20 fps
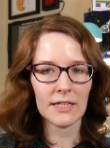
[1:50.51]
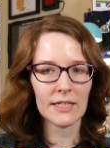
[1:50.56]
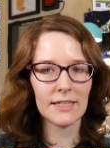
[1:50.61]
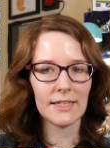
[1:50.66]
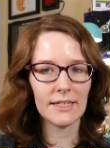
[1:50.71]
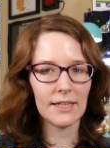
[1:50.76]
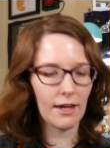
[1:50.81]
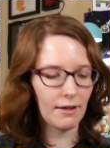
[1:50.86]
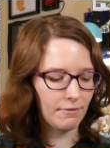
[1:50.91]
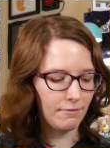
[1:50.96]

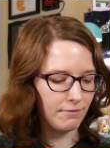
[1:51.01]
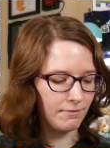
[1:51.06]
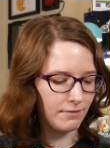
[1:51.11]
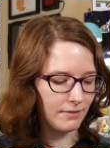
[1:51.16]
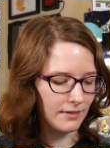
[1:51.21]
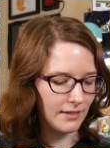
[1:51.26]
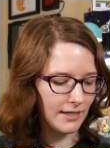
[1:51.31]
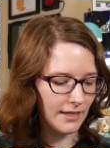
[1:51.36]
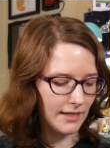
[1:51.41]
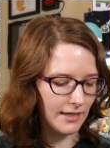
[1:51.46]
stuff
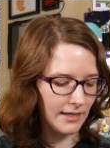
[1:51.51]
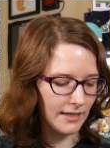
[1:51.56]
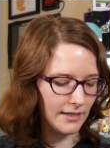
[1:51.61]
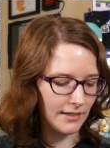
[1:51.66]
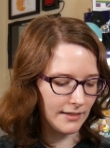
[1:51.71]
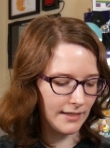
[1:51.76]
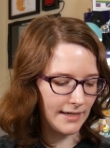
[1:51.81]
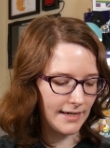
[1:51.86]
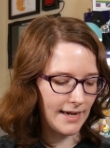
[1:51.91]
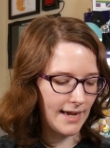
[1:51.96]

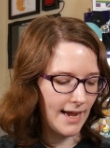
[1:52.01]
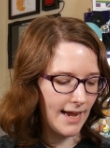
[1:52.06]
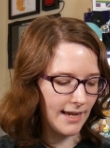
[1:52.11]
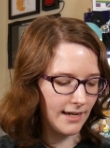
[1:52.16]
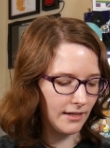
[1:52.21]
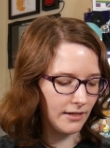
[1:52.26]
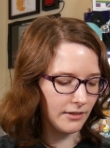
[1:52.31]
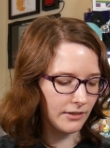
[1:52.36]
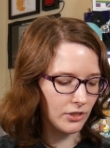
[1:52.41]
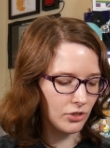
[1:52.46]
uh, like
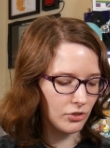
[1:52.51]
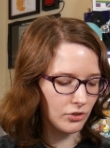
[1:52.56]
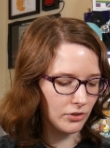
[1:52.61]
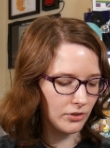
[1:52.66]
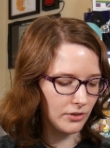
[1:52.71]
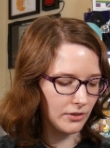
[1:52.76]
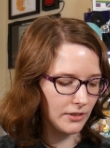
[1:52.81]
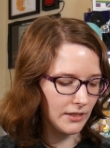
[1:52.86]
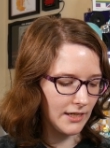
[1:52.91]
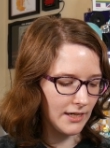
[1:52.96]
analog
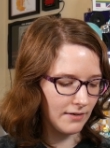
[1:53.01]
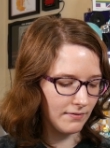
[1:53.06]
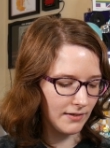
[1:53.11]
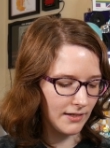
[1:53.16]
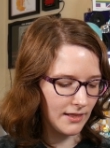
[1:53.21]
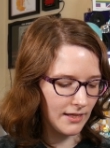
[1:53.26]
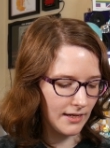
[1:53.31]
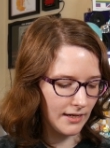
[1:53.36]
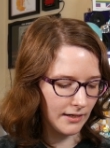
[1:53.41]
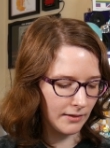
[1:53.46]
control and
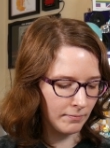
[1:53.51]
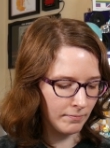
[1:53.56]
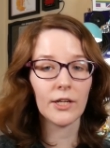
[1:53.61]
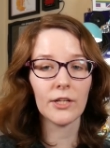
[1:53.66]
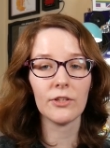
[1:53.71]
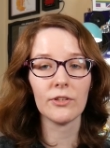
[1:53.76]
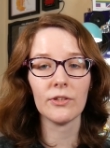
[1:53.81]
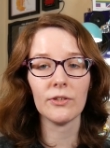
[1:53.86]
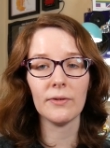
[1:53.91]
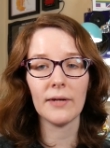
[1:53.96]
everything
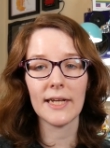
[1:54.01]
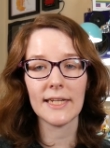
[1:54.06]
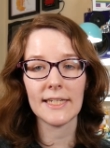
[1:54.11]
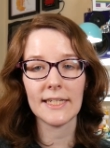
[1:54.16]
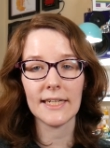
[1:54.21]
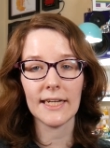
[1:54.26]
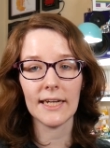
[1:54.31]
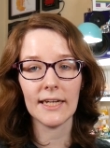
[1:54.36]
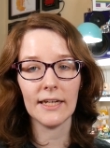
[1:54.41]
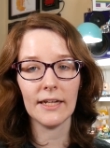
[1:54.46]
all through
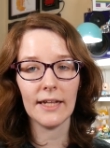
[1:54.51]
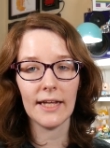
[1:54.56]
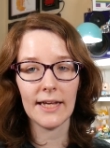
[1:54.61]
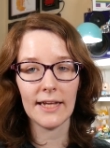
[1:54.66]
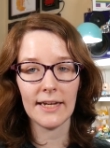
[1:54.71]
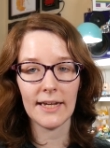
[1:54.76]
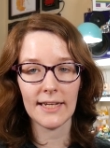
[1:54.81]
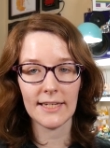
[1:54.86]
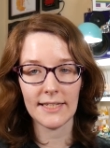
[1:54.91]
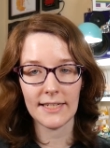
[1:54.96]
SCL
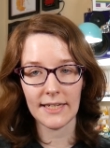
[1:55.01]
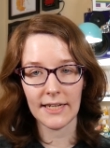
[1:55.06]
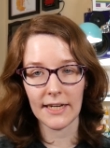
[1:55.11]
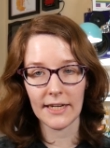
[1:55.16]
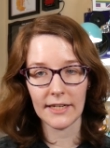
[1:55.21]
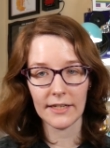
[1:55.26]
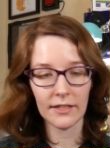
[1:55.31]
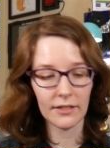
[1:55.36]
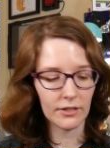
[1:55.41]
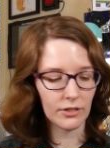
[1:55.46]
and
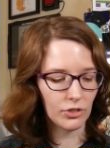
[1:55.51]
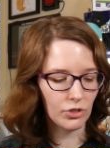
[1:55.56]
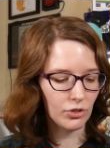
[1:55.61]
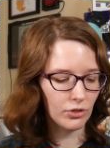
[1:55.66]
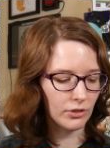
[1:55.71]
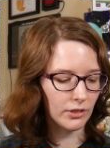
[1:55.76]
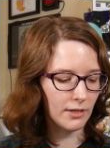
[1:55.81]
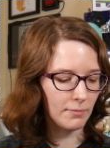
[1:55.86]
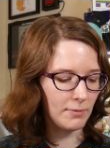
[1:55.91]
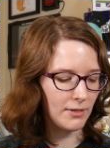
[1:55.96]
SDA
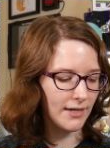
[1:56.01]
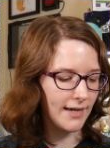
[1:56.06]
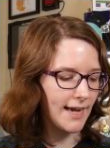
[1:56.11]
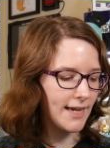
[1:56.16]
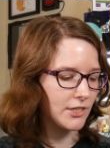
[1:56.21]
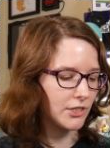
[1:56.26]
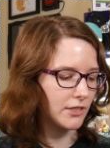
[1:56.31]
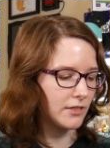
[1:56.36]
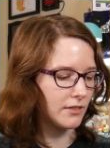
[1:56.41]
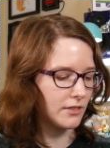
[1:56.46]

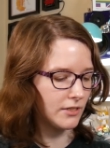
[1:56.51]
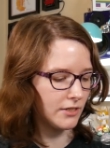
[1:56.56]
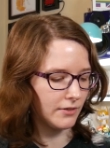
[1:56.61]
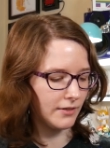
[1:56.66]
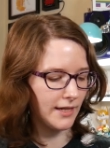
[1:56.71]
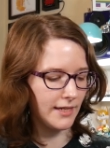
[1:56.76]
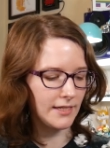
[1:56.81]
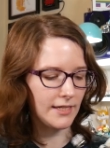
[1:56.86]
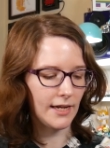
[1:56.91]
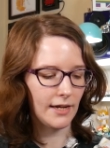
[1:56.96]
communication. So
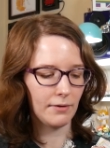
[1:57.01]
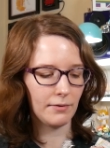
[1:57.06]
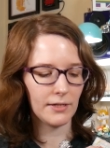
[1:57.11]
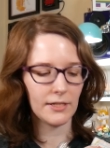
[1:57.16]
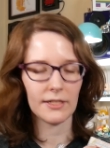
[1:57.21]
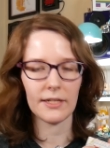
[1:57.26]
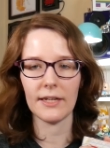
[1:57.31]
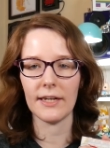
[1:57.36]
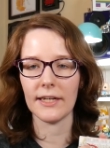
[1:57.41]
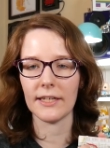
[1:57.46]
that's how
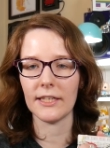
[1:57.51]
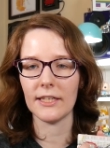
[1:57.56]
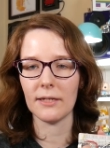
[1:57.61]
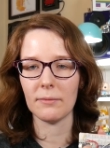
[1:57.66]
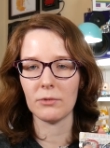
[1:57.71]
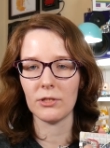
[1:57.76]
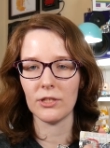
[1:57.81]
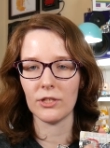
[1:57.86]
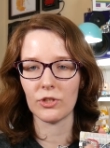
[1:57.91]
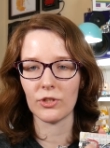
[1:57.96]
it's connected
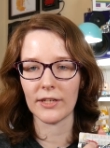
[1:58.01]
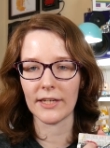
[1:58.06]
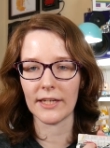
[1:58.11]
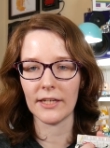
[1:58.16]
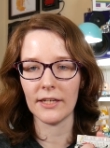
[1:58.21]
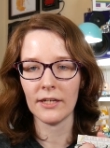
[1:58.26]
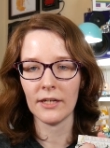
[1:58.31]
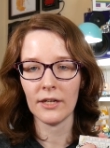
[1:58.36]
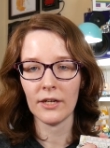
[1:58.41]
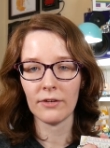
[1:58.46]
up to the
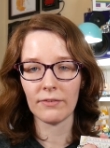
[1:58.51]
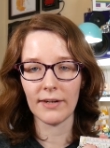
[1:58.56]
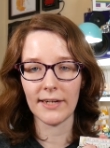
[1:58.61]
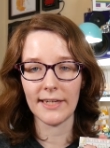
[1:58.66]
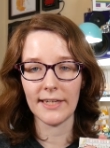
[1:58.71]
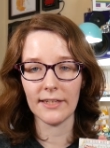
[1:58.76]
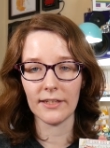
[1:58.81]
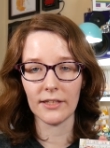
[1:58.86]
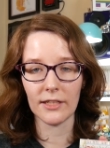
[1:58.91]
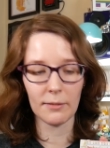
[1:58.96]
trinket right
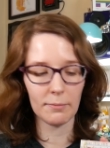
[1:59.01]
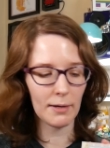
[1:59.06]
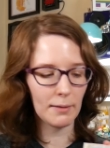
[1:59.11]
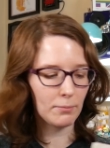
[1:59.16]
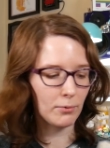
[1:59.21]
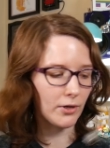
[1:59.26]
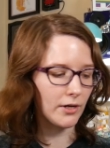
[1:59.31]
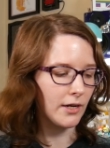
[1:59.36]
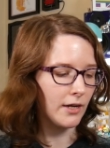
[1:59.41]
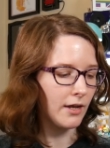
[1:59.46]
here on the
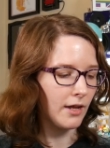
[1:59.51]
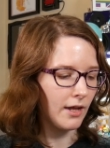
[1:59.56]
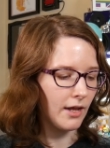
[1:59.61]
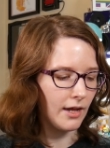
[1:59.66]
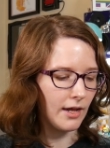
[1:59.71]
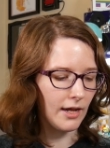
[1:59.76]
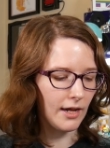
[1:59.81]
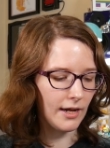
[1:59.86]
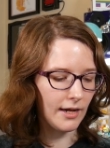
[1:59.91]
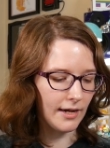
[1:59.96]
breadboard.
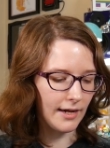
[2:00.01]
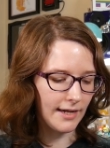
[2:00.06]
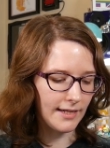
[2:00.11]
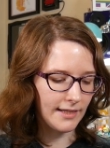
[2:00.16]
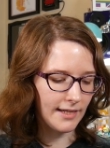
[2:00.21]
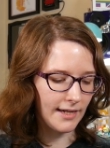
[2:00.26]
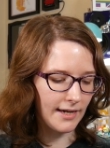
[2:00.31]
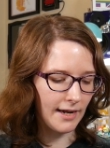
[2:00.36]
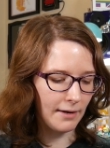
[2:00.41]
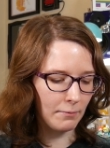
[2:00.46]
Uh,
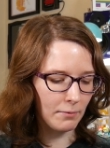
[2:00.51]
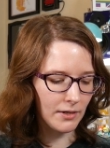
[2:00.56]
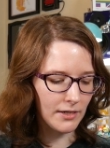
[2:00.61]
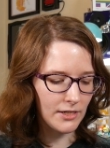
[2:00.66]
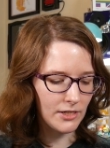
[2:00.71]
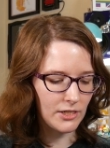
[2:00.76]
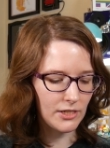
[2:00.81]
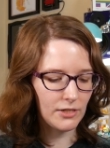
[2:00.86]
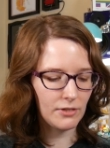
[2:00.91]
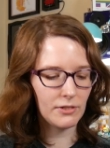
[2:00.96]
and then I
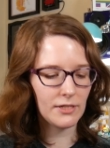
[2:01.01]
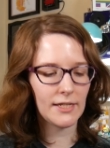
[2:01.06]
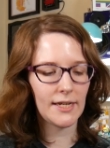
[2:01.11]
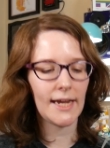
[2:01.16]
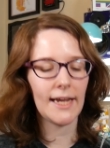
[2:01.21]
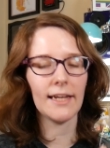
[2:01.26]
wanted to use an